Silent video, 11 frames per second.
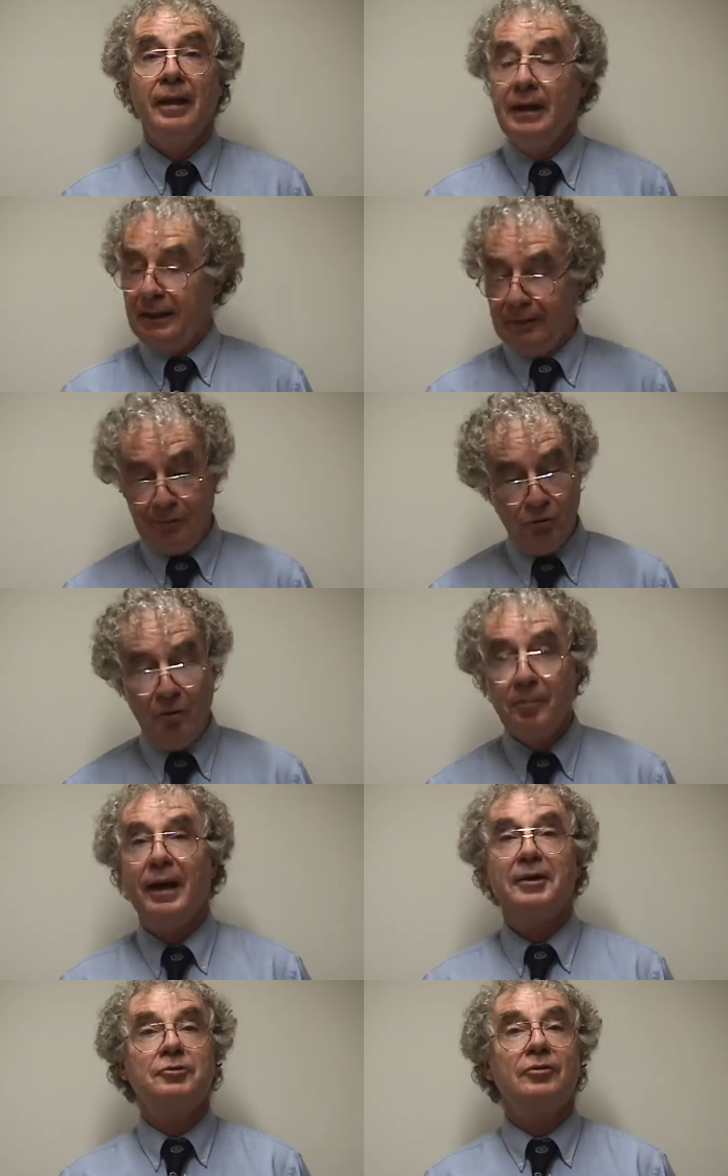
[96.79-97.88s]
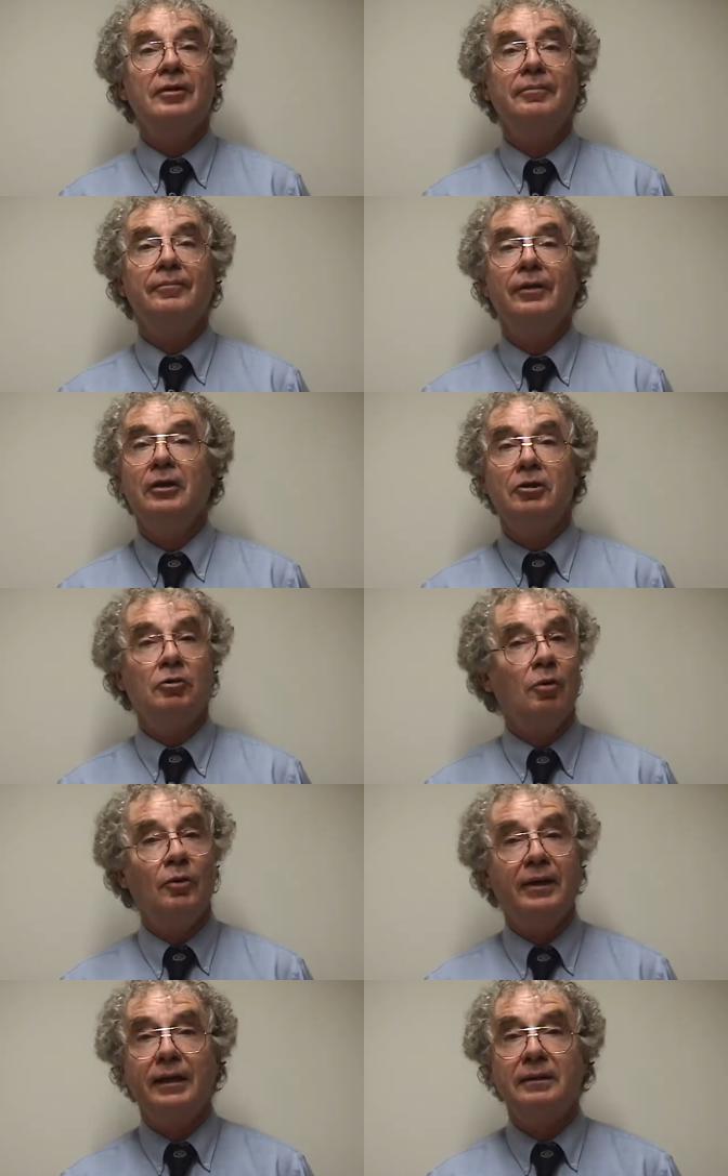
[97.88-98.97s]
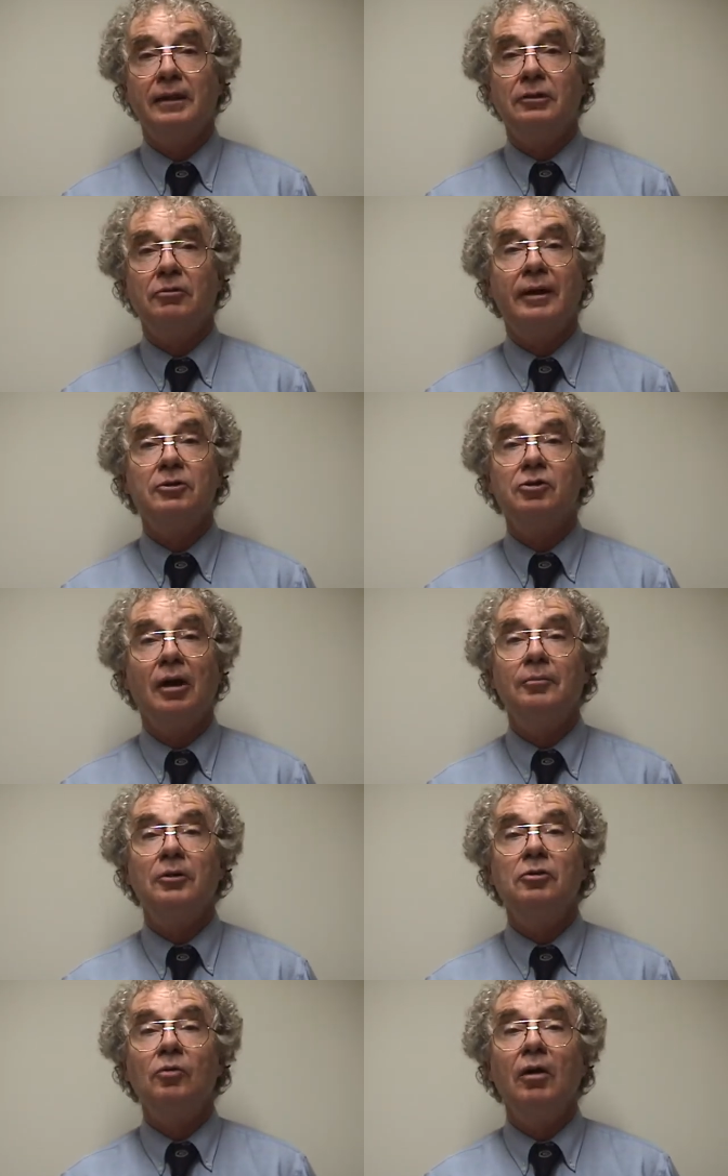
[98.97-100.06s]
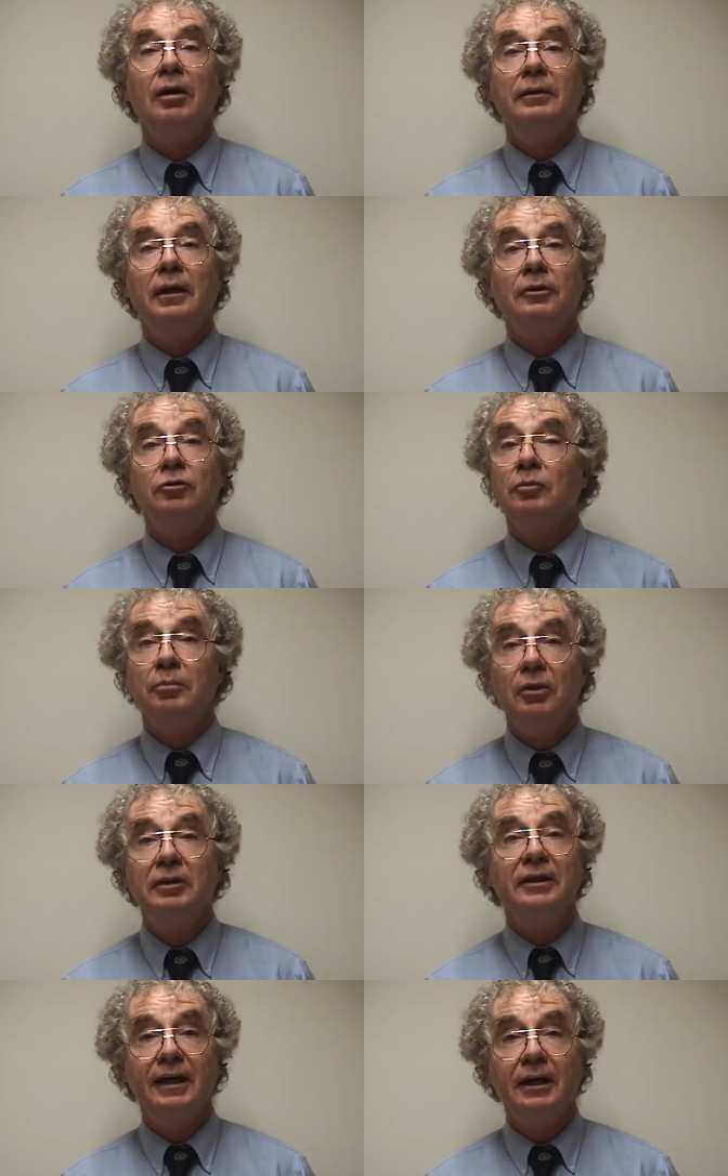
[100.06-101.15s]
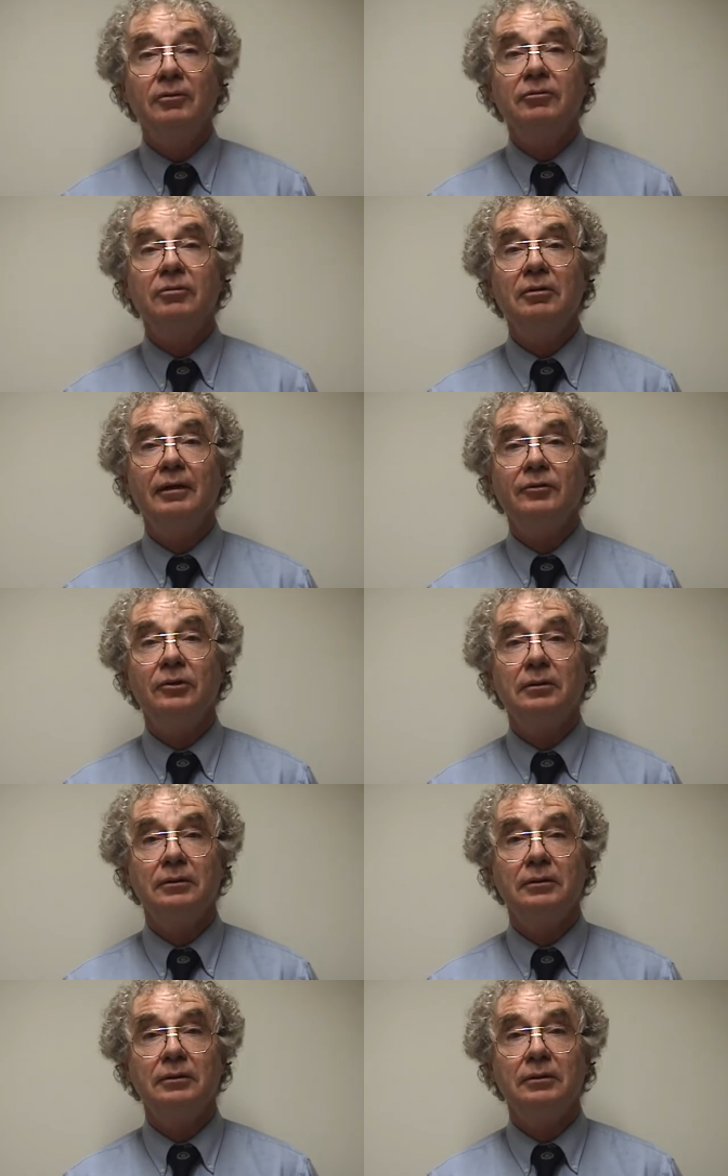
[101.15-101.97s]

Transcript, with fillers: And if you don't master them, you won't get that great job that you want, and you'll burn in hell forever.